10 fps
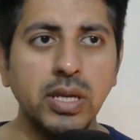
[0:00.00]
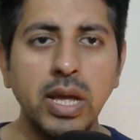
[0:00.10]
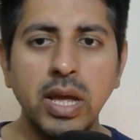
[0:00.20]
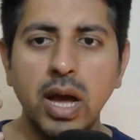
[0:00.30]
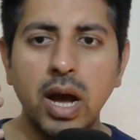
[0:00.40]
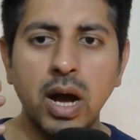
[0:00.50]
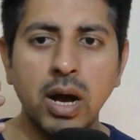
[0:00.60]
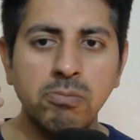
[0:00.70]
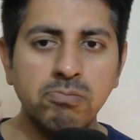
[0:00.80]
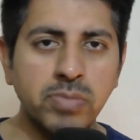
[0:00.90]

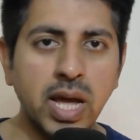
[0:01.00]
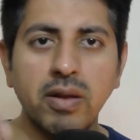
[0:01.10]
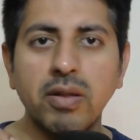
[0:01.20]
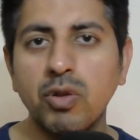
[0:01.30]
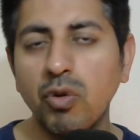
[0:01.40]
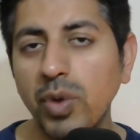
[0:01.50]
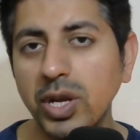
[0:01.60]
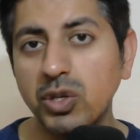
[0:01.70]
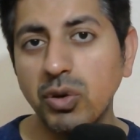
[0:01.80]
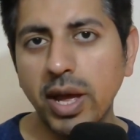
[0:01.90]
that through which you
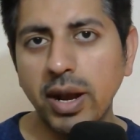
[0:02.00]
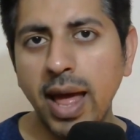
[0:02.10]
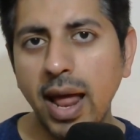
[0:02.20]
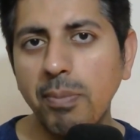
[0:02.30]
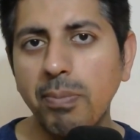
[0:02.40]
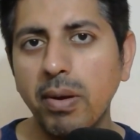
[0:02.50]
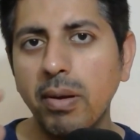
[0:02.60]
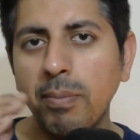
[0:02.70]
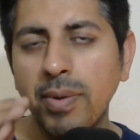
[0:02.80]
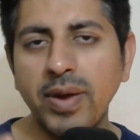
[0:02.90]
can help
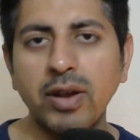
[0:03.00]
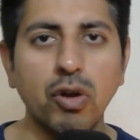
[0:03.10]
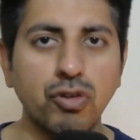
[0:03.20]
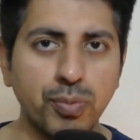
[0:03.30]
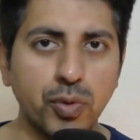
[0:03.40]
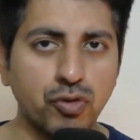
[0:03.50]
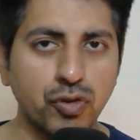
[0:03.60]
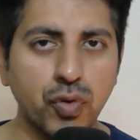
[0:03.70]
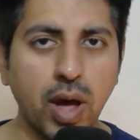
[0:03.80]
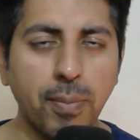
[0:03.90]
prevent osteoporosis to
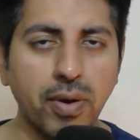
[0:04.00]
happen on a